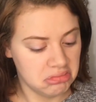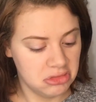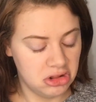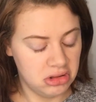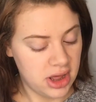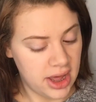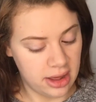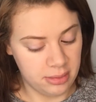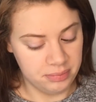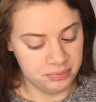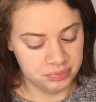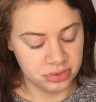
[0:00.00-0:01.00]
So yeah,
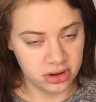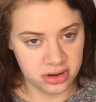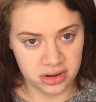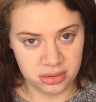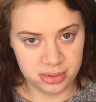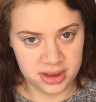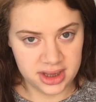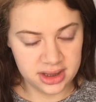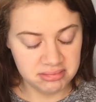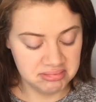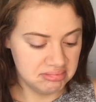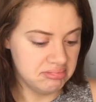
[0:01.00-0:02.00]

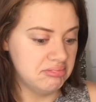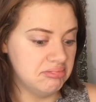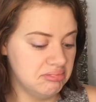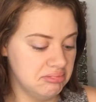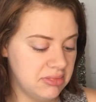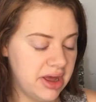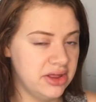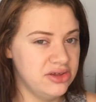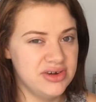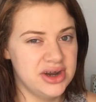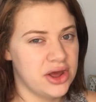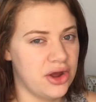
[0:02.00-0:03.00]
99p. Can you
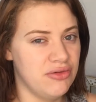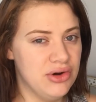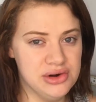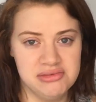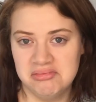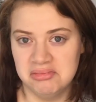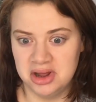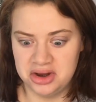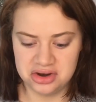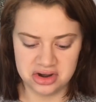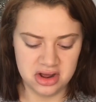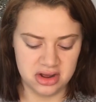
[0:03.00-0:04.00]
really go wrong? I
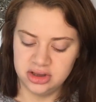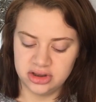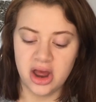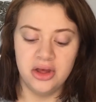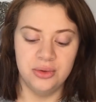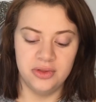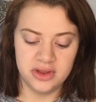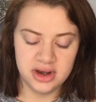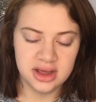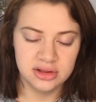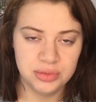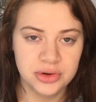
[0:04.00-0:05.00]
don't know. So the
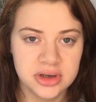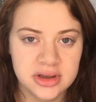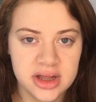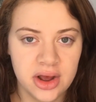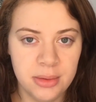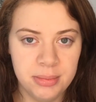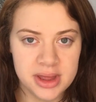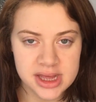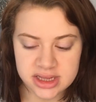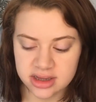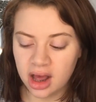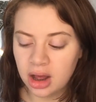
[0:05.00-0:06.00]
next product that I
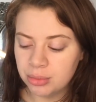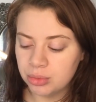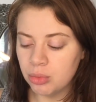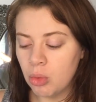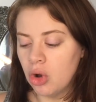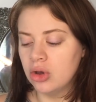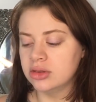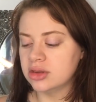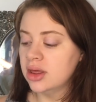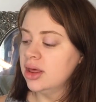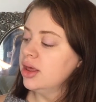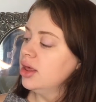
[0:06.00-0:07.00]
picked up was
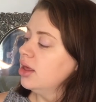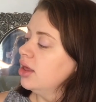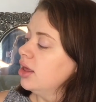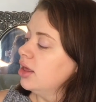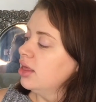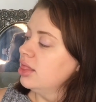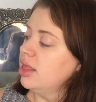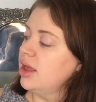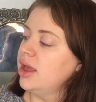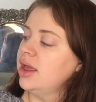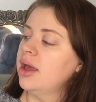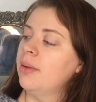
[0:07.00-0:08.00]

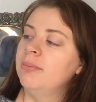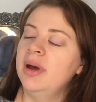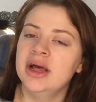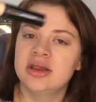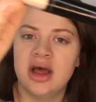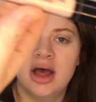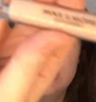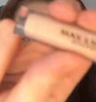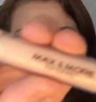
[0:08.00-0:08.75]
the Max and